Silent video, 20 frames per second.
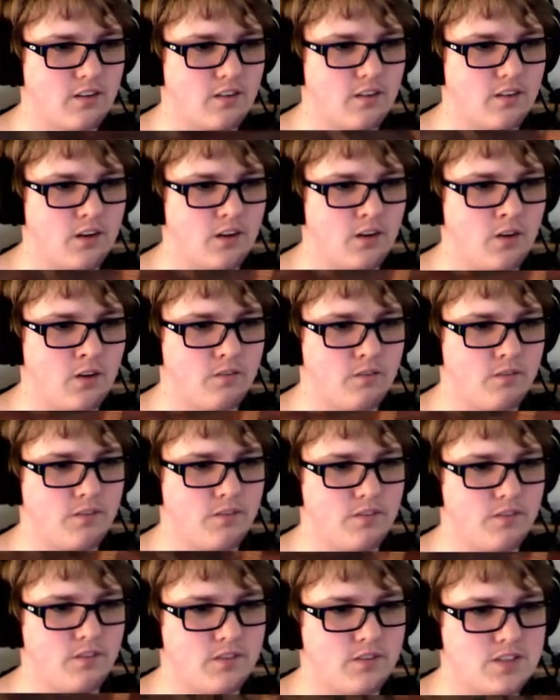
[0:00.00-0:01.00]
Oh,
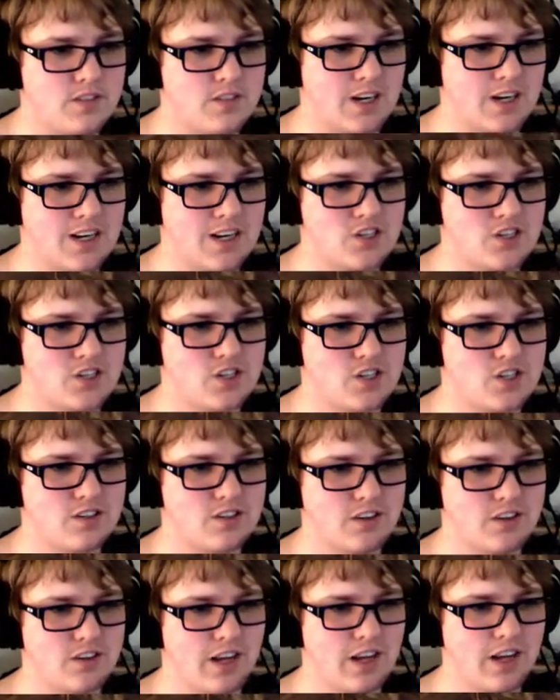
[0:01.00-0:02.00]
dodge,
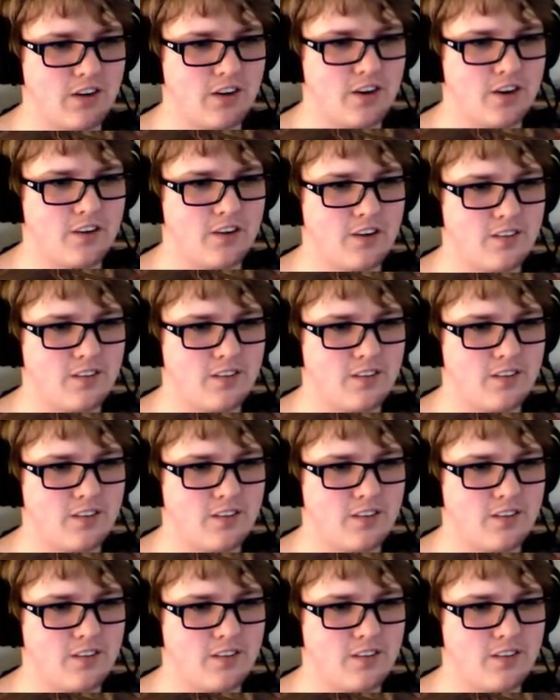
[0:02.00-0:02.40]
counter.